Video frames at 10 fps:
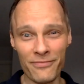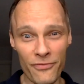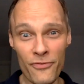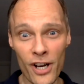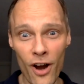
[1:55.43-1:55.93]

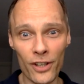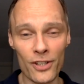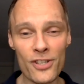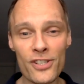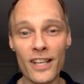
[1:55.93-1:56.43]

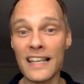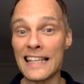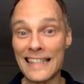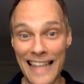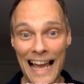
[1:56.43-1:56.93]
regardless,
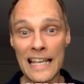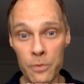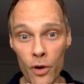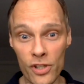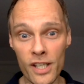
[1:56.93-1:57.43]
that is
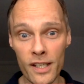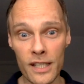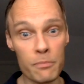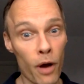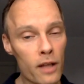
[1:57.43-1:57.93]
what a sink
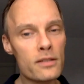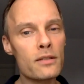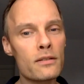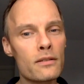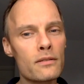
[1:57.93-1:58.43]
is. But
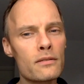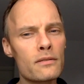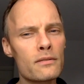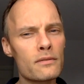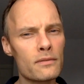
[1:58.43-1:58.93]

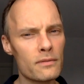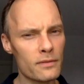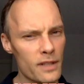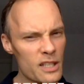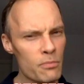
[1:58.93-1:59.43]

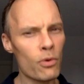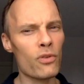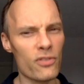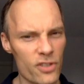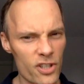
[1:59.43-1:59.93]
it's more
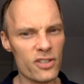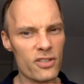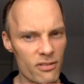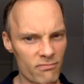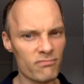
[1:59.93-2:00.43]
than
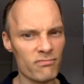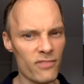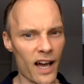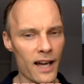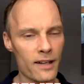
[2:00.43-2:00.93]
just
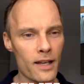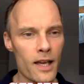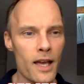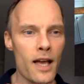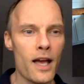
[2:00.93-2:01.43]
that.
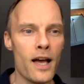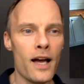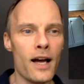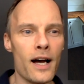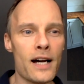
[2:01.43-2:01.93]

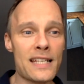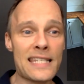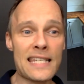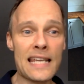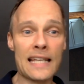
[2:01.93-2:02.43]
A
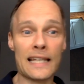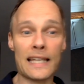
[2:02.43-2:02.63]
sink